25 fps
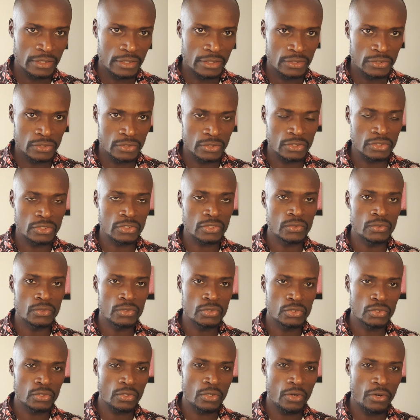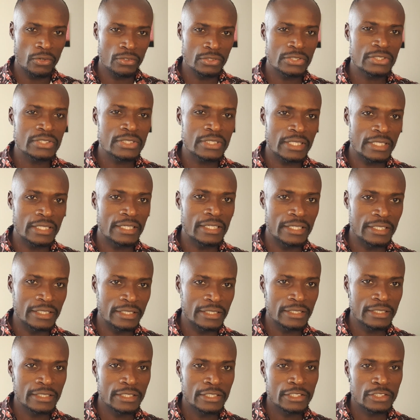So it's good to
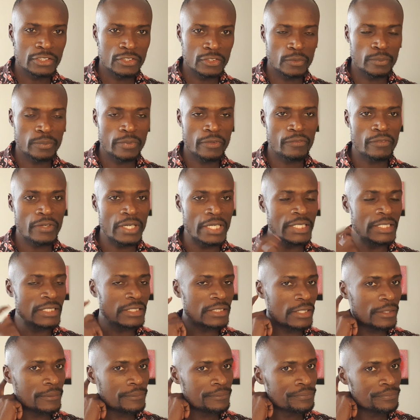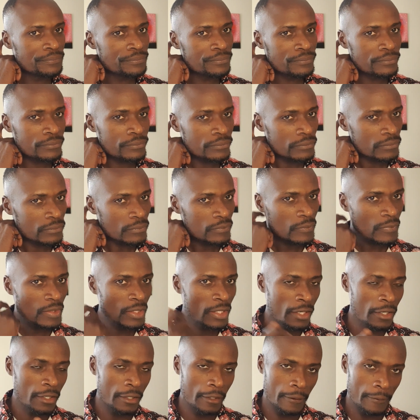constantly supervise
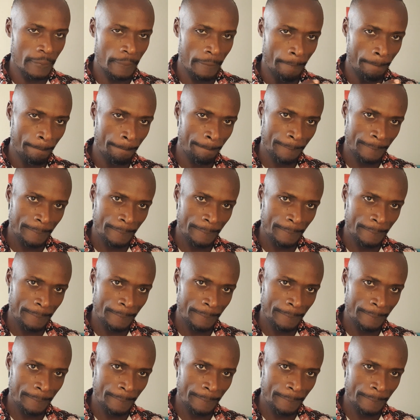the